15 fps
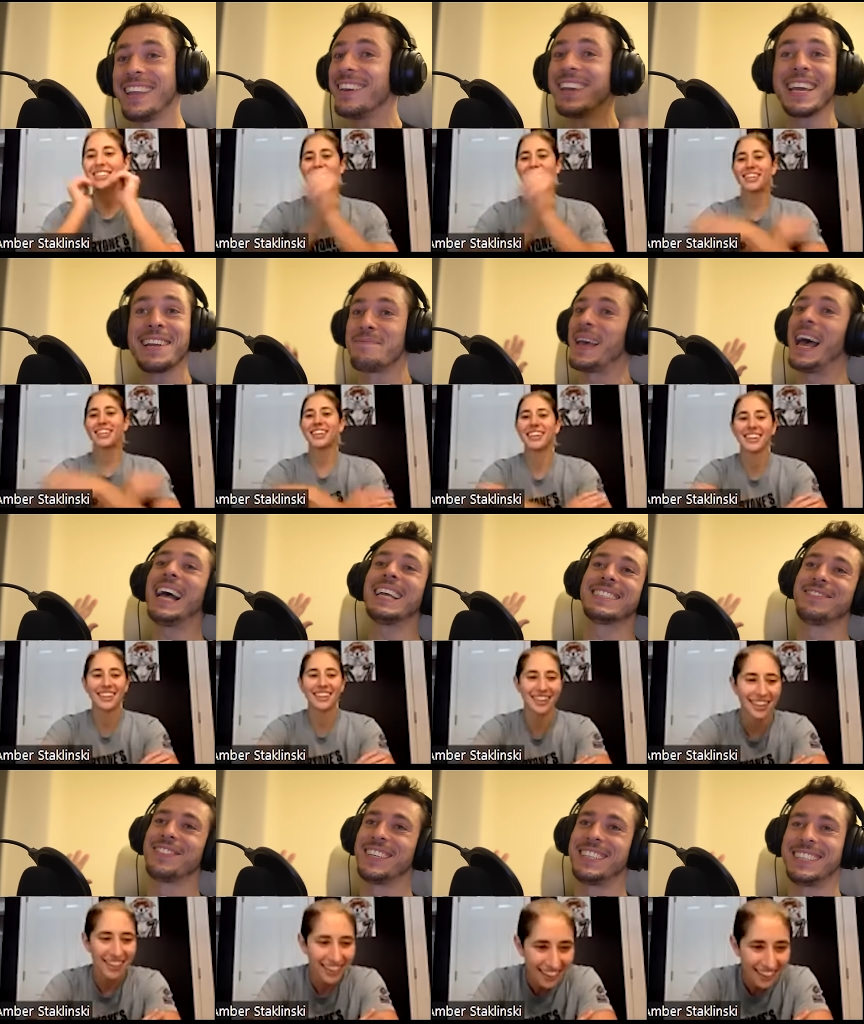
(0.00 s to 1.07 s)
Speaker 1: you can pass
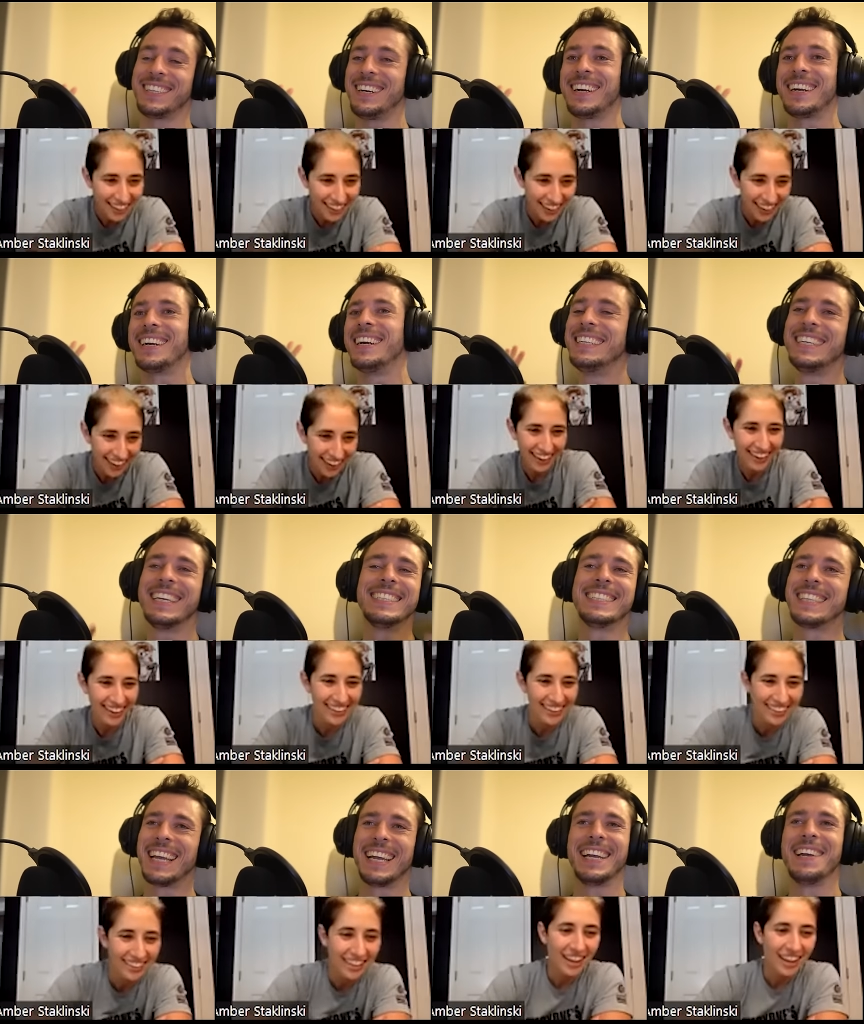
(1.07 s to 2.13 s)
for sure just
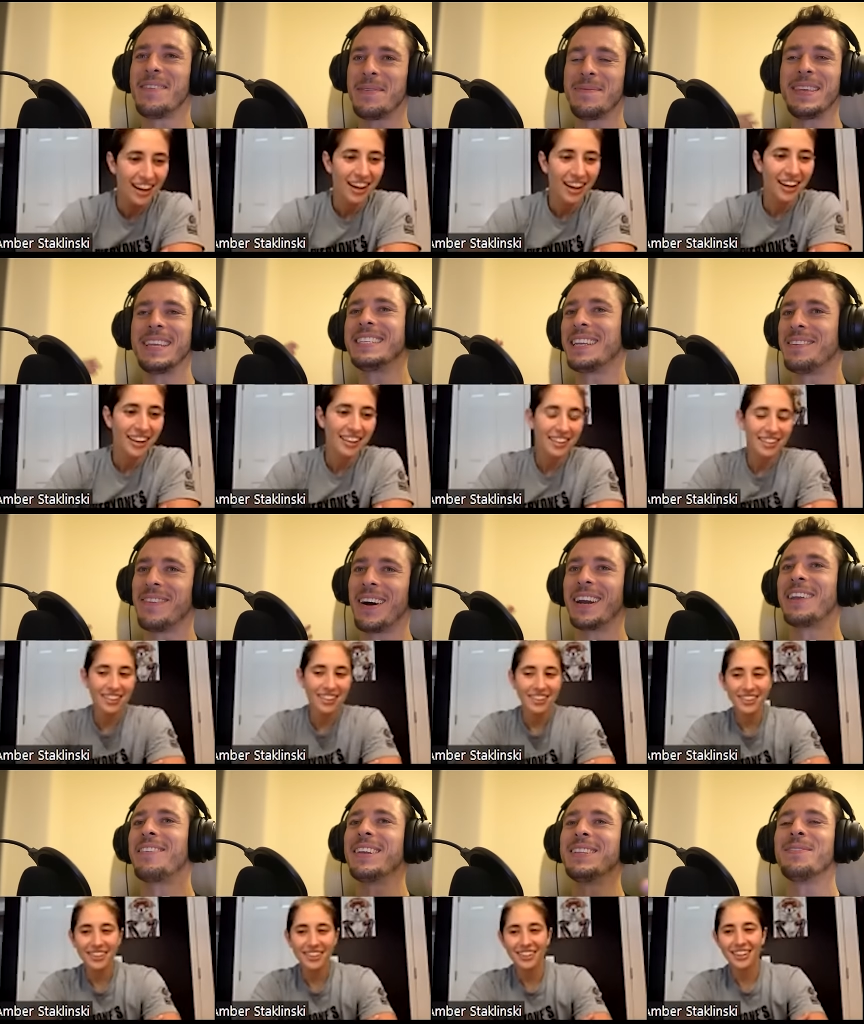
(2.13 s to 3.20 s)
uh, maybe some
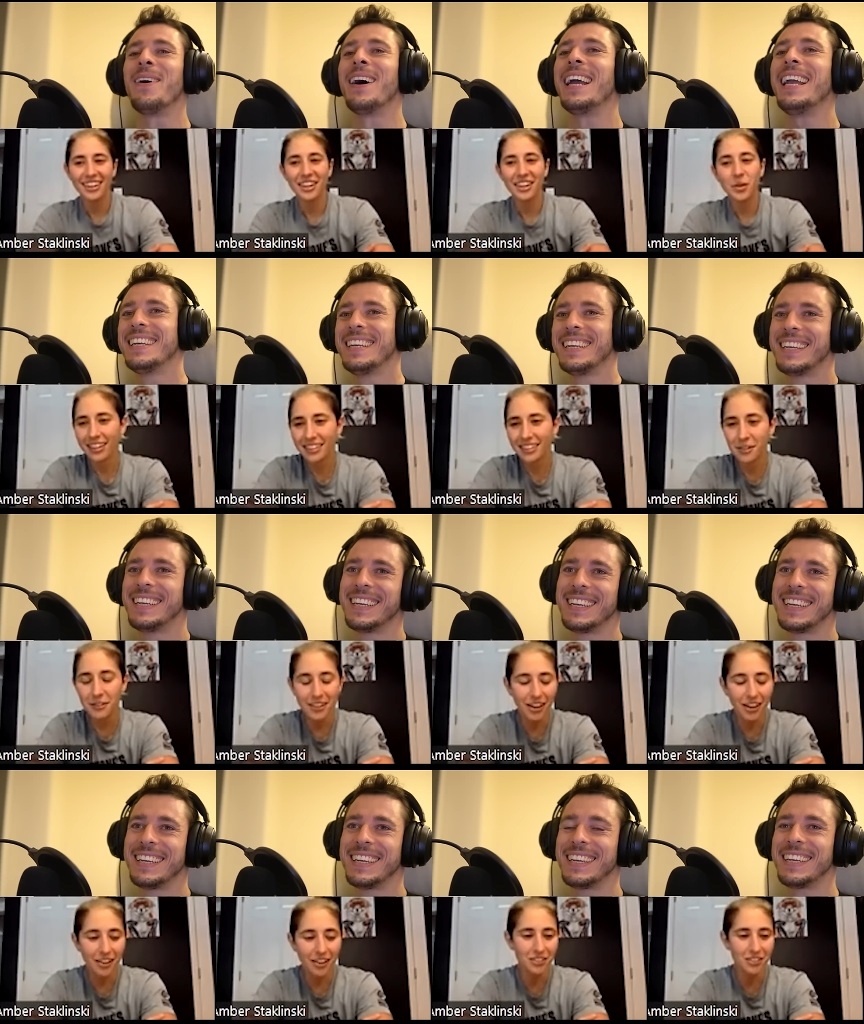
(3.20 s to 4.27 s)
arguments why D-
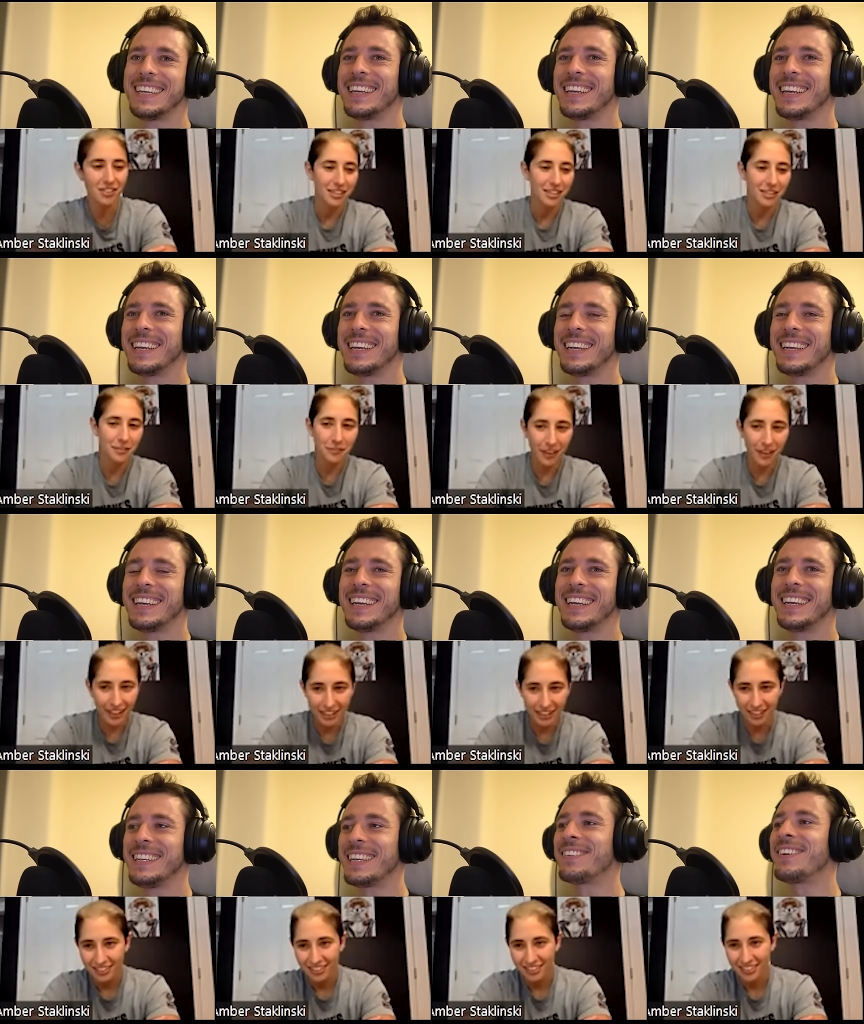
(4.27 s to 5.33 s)
no
Speaker 2: just define
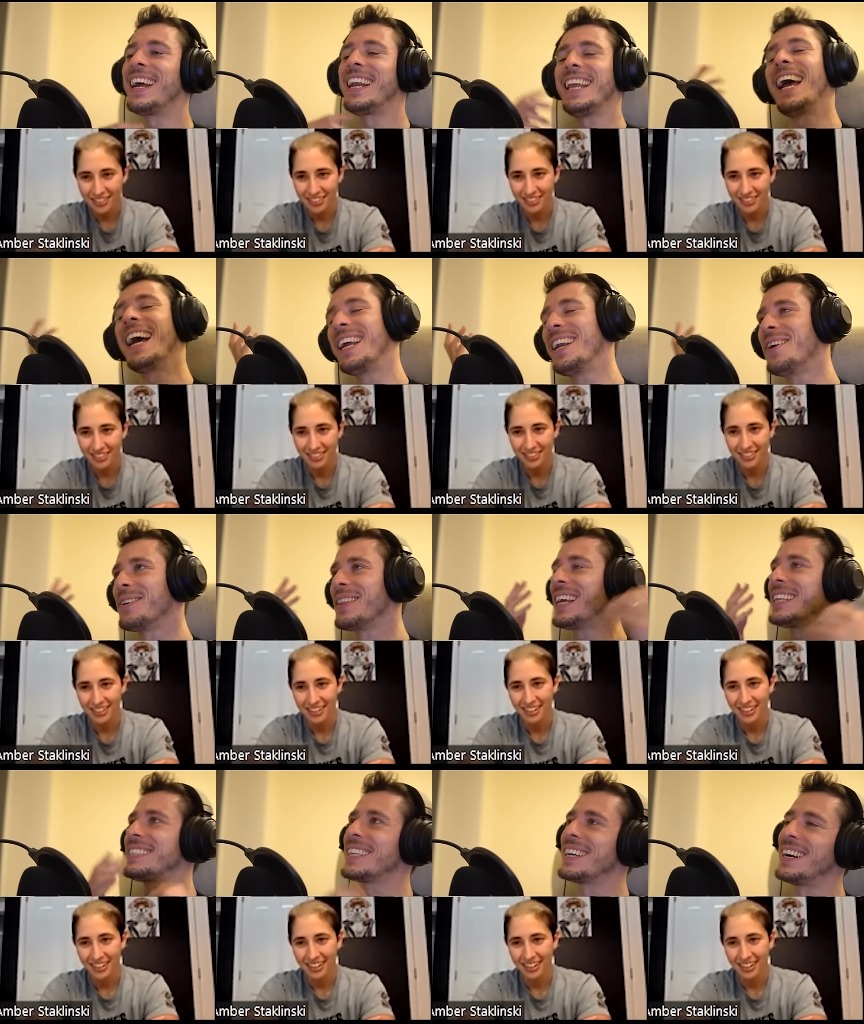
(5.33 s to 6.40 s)
it
Speaker 1: karate yeah i know
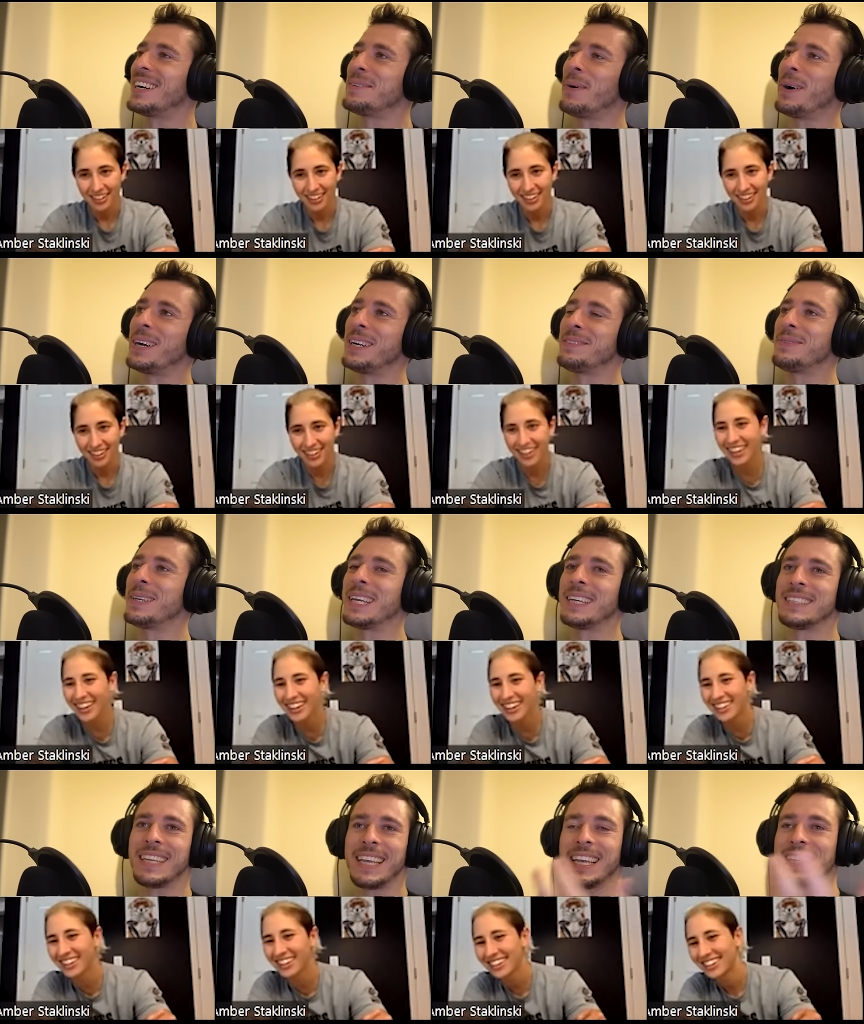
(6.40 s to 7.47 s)
that's the hard part because
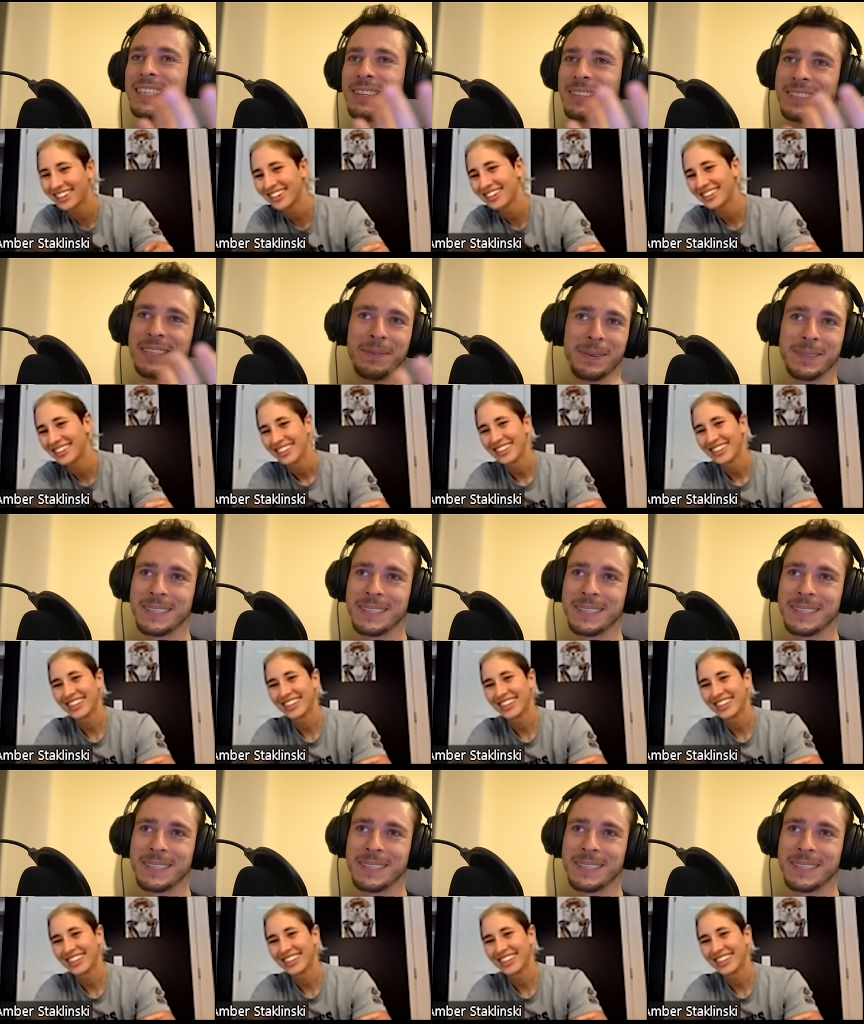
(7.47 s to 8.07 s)
i guess there's different